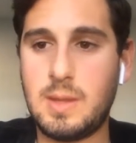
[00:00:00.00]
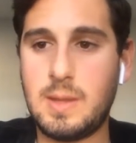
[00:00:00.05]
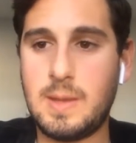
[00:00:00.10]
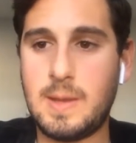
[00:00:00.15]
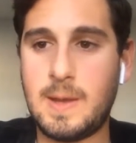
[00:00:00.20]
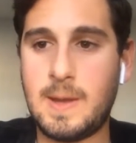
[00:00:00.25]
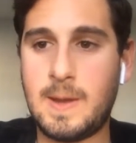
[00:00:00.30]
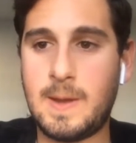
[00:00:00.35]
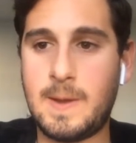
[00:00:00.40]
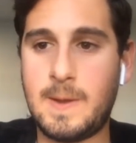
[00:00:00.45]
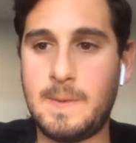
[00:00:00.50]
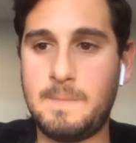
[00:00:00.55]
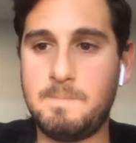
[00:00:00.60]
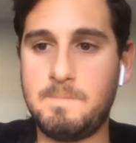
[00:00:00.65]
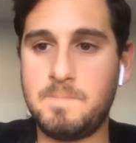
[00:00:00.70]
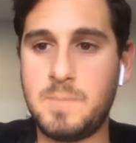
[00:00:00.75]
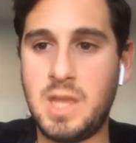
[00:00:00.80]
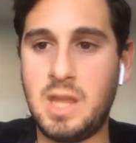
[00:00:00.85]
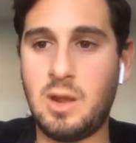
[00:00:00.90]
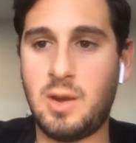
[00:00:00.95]

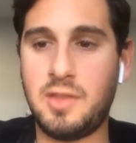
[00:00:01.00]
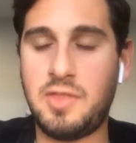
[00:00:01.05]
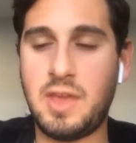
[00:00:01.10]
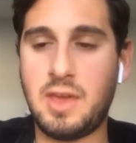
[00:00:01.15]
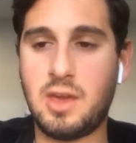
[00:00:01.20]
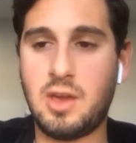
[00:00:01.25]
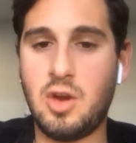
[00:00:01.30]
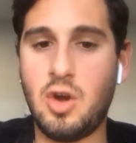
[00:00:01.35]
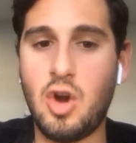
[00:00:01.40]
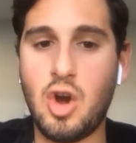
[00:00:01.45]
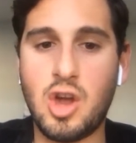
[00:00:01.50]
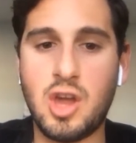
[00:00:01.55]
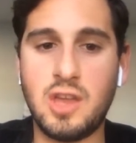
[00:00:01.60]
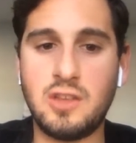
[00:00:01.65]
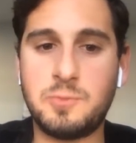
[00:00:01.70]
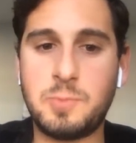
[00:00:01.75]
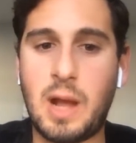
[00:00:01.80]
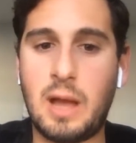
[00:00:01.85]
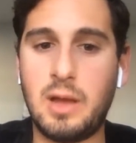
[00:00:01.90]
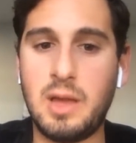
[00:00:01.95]
I think Cook is
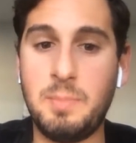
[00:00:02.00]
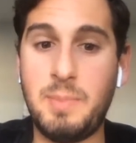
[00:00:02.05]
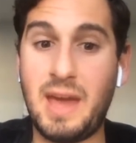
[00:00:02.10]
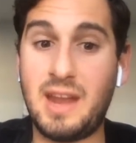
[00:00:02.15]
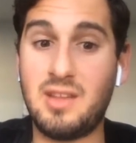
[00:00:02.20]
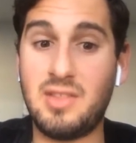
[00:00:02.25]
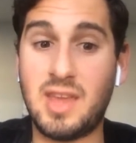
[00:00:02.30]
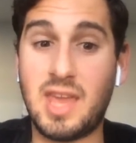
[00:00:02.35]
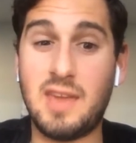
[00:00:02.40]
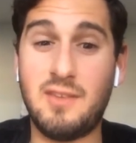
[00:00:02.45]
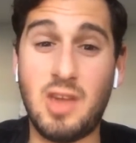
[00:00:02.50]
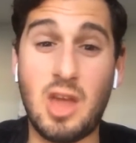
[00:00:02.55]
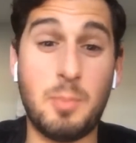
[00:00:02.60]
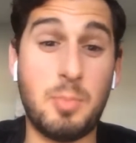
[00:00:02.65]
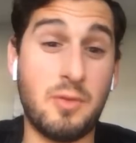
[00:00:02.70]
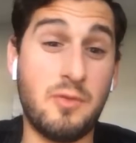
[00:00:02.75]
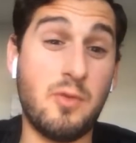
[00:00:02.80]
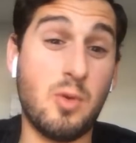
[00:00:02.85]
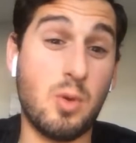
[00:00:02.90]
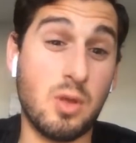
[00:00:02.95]
probably better than giving up a
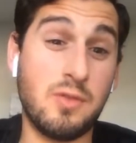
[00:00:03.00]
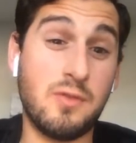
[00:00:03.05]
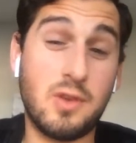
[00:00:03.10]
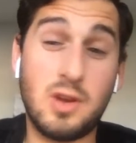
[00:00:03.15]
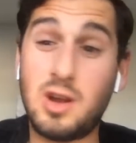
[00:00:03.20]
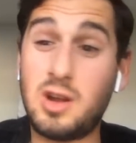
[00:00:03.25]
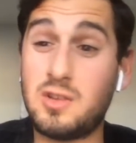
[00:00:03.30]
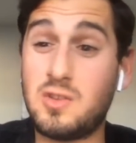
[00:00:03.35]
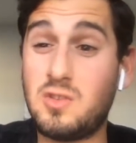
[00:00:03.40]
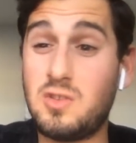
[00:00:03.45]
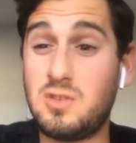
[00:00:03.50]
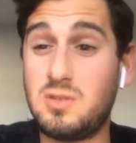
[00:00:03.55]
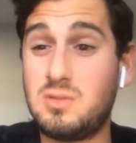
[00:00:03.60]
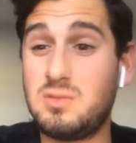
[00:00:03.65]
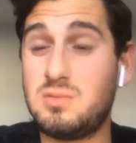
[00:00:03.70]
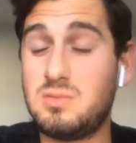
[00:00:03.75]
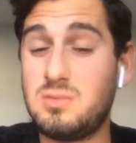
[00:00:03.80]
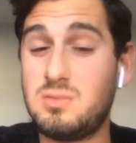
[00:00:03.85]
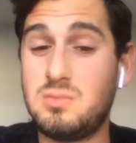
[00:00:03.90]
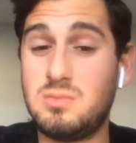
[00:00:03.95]
fourth for Ertz
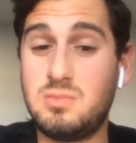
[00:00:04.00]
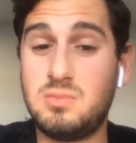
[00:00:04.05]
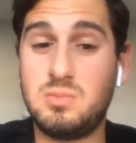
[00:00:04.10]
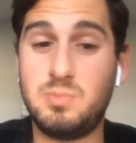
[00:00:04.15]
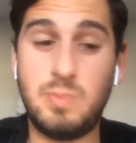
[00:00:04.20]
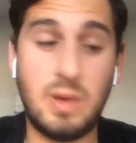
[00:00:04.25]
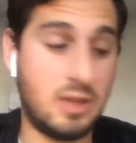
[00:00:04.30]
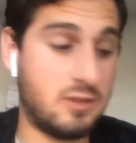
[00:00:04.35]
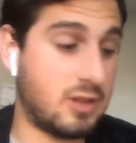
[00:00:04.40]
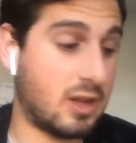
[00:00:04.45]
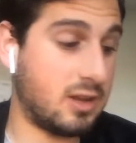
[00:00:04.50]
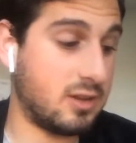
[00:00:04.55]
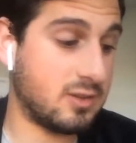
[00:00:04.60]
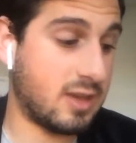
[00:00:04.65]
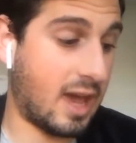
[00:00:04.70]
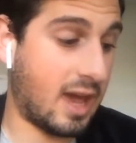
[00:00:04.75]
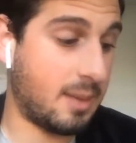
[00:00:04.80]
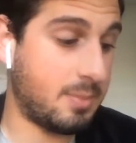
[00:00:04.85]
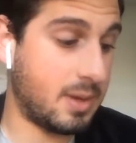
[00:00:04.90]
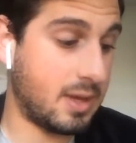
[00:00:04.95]
based on his
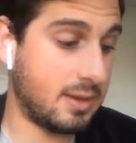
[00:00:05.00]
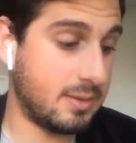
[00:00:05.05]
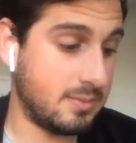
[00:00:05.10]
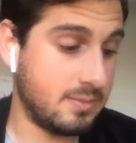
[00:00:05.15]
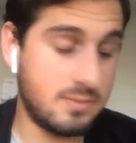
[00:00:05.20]
cap hit.